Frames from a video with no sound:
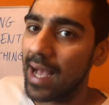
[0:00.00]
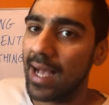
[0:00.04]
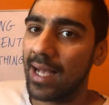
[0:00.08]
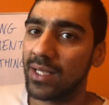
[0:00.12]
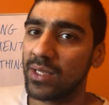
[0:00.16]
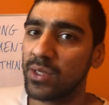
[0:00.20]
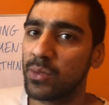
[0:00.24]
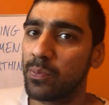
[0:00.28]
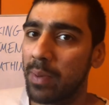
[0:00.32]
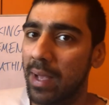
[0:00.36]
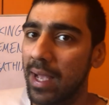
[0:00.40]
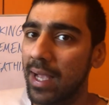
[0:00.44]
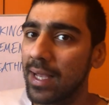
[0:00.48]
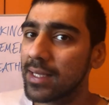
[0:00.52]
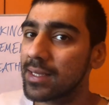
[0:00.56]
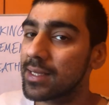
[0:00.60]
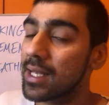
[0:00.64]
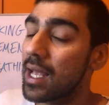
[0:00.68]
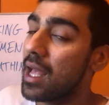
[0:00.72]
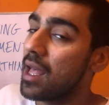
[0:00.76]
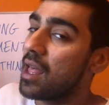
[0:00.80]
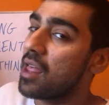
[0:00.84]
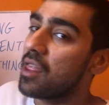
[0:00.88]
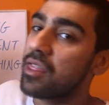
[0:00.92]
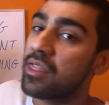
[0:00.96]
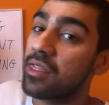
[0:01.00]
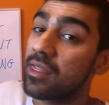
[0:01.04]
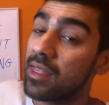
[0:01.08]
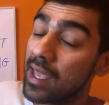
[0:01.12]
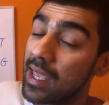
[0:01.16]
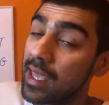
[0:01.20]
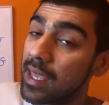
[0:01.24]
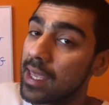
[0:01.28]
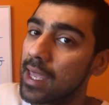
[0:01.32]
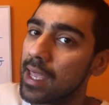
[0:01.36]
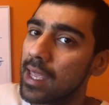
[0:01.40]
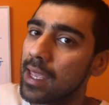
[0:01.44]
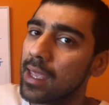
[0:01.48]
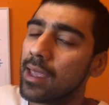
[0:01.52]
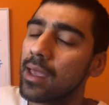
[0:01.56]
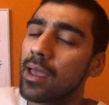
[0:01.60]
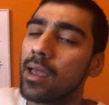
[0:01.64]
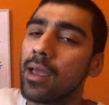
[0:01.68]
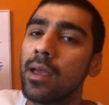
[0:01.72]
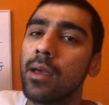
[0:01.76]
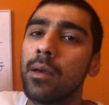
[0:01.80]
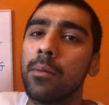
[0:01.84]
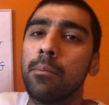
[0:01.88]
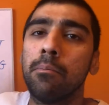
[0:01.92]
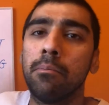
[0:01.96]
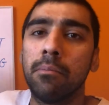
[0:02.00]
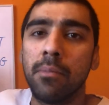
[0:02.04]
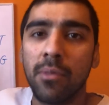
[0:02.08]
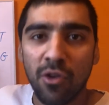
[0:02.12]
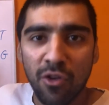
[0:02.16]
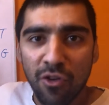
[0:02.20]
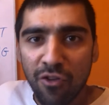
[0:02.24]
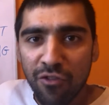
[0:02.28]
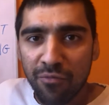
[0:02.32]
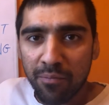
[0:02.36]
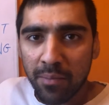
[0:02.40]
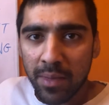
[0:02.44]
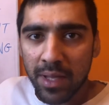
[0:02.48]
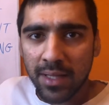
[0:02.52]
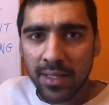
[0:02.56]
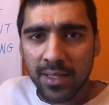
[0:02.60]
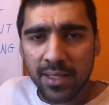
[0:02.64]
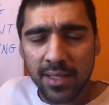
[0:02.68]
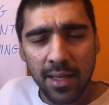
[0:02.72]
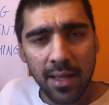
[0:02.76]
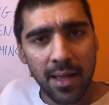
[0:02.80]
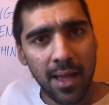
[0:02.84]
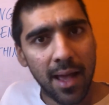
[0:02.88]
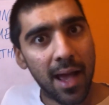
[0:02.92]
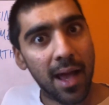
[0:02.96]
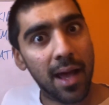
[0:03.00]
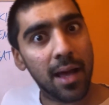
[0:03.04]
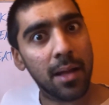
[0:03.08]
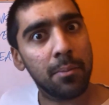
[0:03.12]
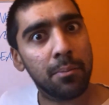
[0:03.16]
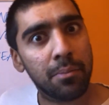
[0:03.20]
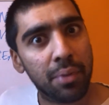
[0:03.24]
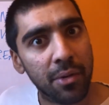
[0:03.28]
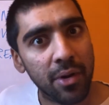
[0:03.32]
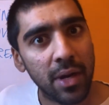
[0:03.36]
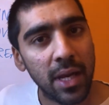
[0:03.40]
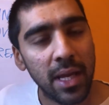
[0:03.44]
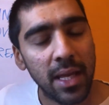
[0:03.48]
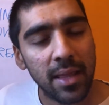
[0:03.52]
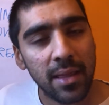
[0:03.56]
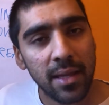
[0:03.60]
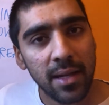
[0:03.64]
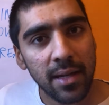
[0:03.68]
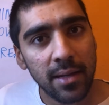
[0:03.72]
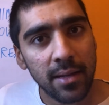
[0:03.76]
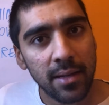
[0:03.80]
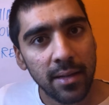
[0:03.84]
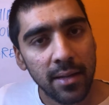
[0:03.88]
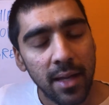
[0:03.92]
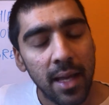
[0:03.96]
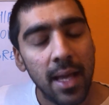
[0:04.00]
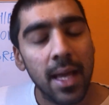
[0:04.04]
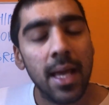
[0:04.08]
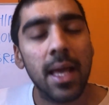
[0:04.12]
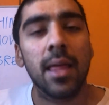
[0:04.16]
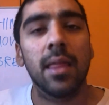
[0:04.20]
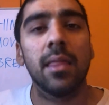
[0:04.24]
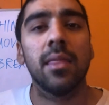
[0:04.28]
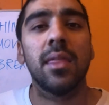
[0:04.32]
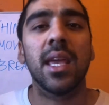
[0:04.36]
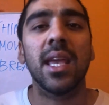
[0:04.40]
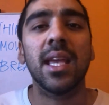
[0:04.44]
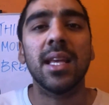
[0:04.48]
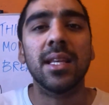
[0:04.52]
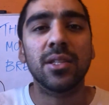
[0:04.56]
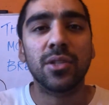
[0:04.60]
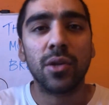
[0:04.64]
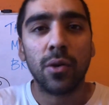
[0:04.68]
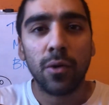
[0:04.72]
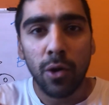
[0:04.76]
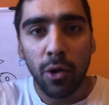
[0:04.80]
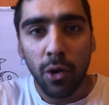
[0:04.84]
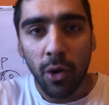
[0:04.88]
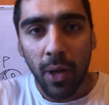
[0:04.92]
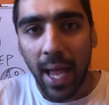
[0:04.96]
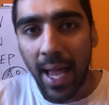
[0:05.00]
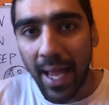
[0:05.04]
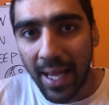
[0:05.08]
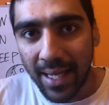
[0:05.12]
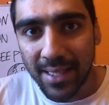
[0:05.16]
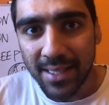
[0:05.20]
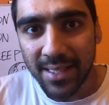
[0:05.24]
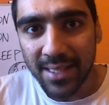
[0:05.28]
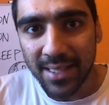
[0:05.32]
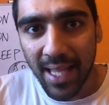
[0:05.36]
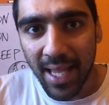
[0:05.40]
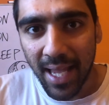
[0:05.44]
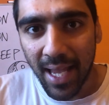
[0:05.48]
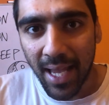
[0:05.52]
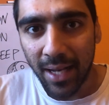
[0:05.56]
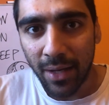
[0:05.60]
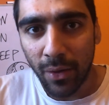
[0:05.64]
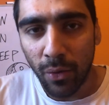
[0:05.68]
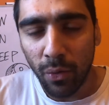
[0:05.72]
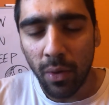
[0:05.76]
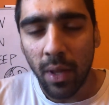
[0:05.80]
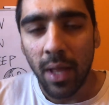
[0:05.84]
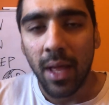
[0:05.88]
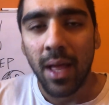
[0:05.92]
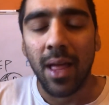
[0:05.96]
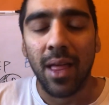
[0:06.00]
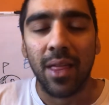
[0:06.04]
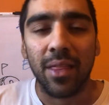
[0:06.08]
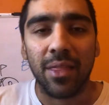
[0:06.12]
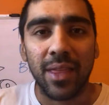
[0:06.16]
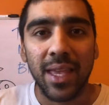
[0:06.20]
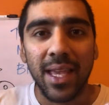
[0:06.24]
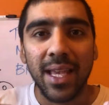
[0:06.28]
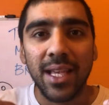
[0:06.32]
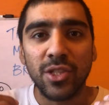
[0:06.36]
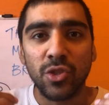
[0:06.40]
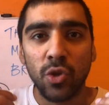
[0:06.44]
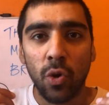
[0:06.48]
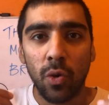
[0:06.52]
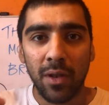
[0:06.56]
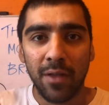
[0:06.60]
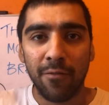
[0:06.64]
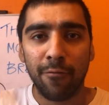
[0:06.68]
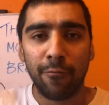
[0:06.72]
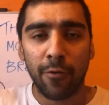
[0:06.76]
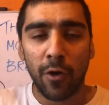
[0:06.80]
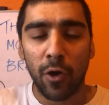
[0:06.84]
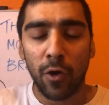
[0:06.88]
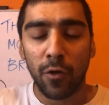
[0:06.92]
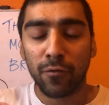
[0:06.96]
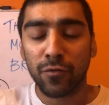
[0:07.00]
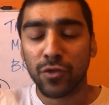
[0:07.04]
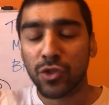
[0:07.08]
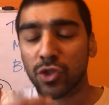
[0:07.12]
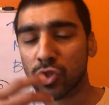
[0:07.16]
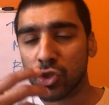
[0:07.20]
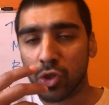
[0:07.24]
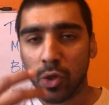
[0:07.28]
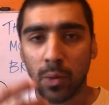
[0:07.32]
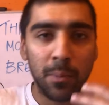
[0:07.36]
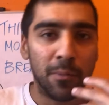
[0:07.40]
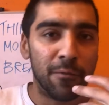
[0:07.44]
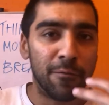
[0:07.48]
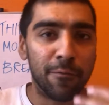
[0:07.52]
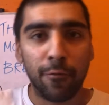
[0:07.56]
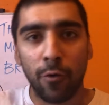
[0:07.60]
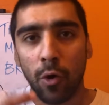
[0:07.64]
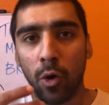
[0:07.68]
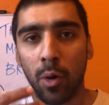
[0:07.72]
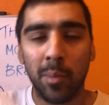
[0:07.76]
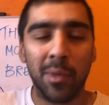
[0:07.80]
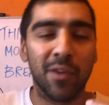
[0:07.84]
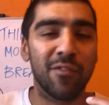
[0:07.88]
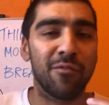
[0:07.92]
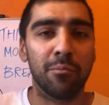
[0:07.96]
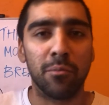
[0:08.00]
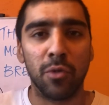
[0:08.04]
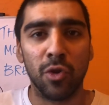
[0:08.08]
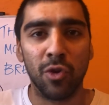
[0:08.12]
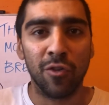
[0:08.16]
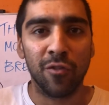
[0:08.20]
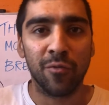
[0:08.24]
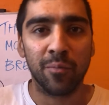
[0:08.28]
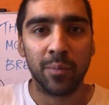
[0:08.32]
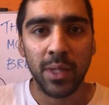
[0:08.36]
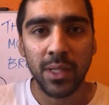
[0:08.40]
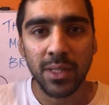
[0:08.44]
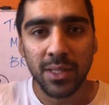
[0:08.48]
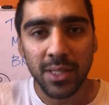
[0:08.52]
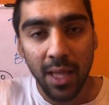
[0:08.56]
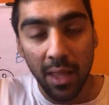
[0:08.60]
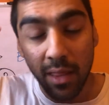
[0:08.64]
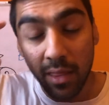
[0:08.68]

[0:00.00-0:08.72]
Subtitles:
aspects, thinking, movement, and breathing, these are all external. These all involve some form of movement.